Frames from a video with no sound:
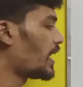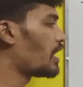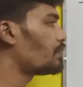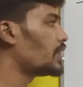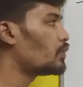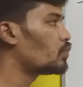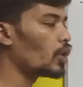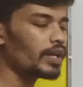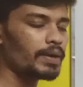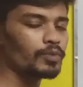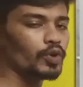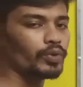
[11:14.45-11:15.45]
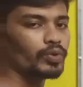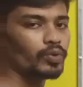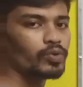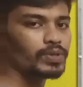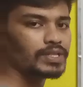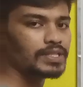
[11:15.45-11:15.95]
and after that what I am going
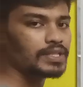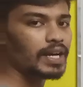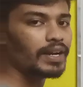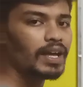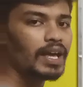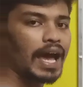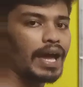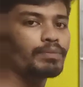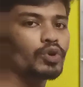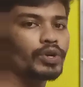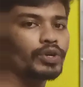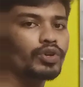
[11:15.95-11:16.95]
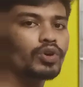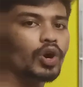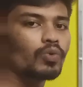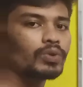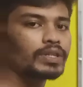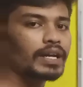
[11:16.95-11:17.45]
to do is that I am going to
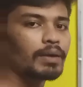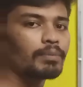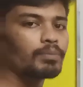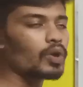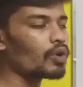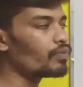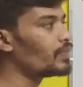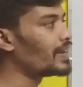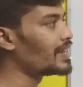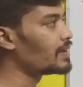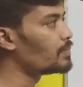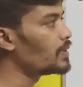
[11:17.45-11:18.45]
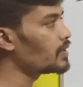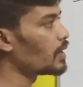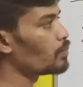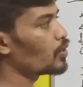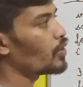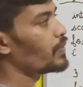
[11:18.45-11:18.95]
count the number of variable
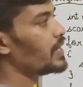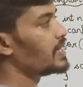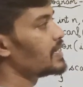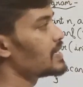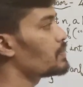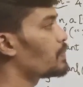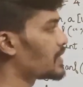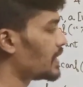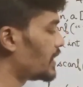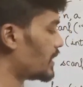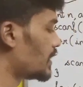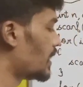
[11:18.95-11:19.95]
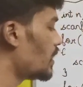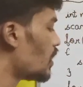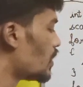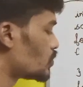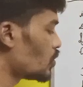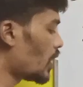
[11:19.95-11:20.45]
number of integers present in that
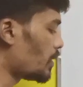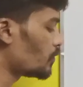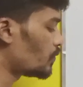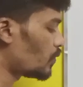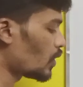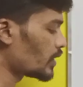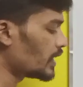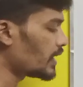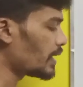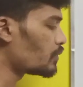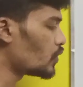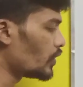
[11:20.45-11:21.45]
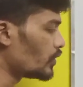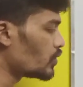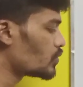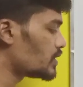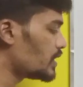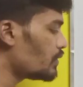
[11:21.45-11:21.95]
so I am for that I am going to
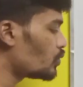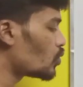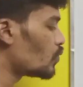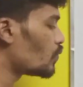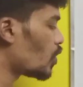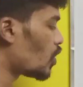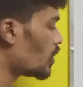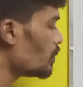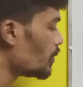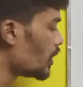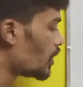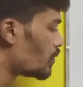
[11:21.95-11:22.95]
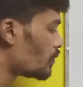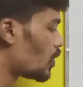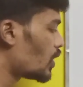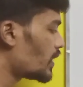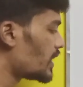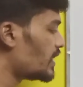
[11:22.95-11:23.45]
use the two for loop
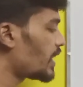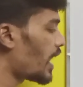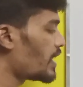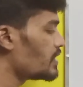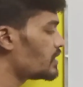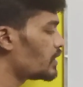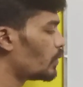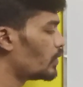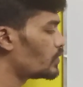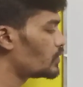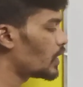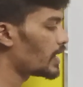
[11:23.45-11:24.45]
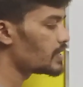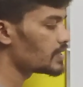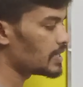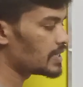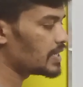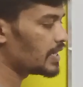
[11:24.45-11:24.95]
for int i is equal to 0 i
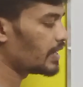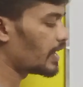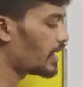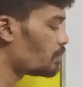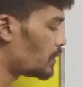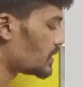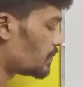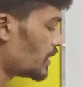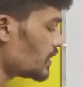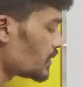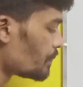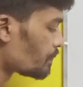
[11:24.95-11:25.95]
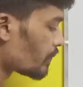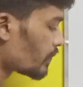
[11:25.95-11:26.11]
is less than n i plus plus